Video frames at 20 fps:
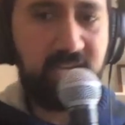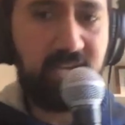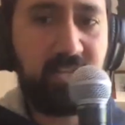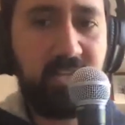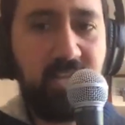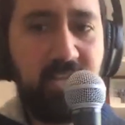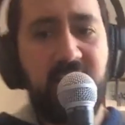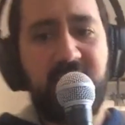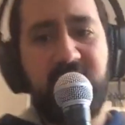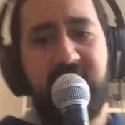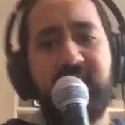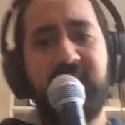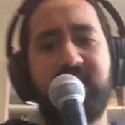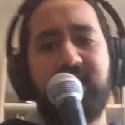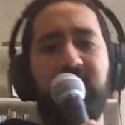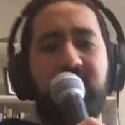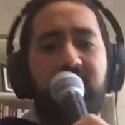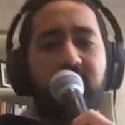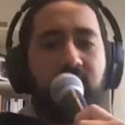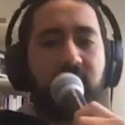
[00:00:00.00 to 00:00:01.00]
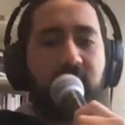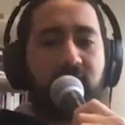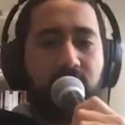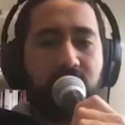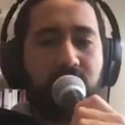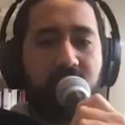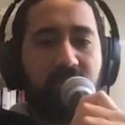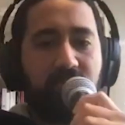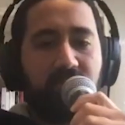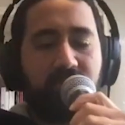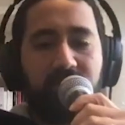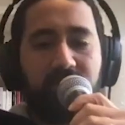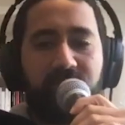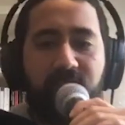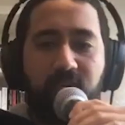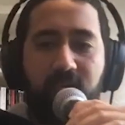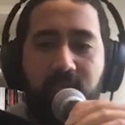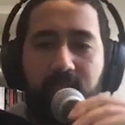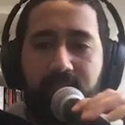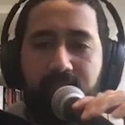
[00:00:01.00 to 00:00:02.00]
And I get kind of recommendations
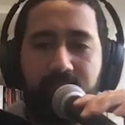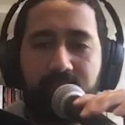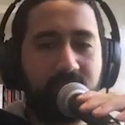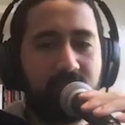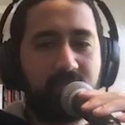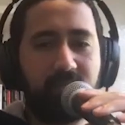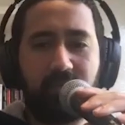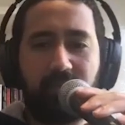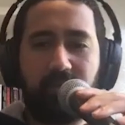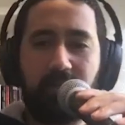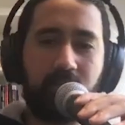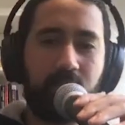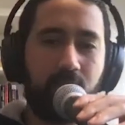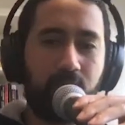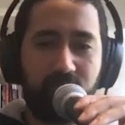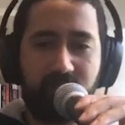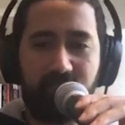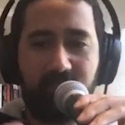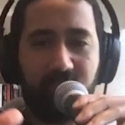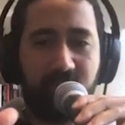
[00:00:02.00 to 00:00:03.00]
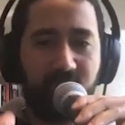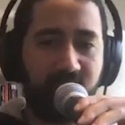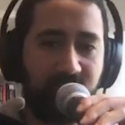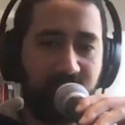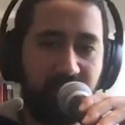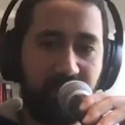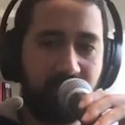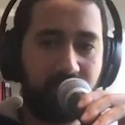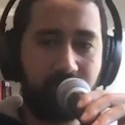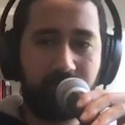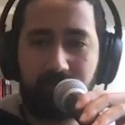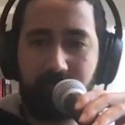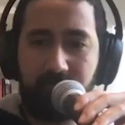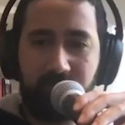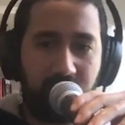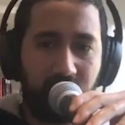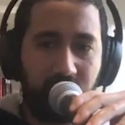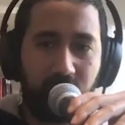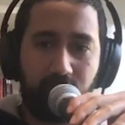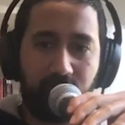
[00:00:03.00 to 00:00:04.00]
from a close set of like,
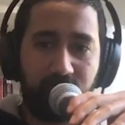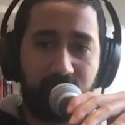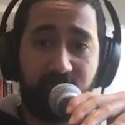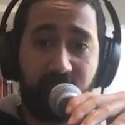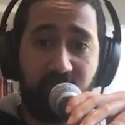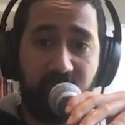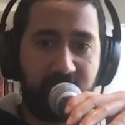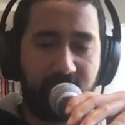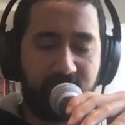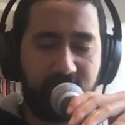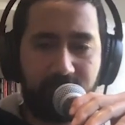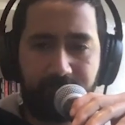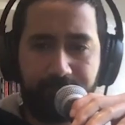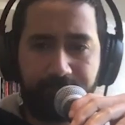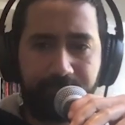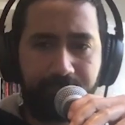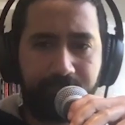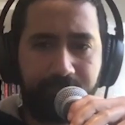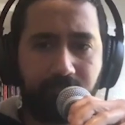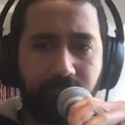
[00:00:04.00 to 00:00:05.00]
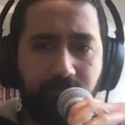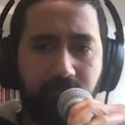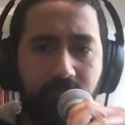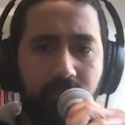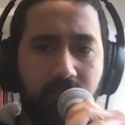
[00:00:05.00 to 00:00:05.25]
you know, close friends. Yeah.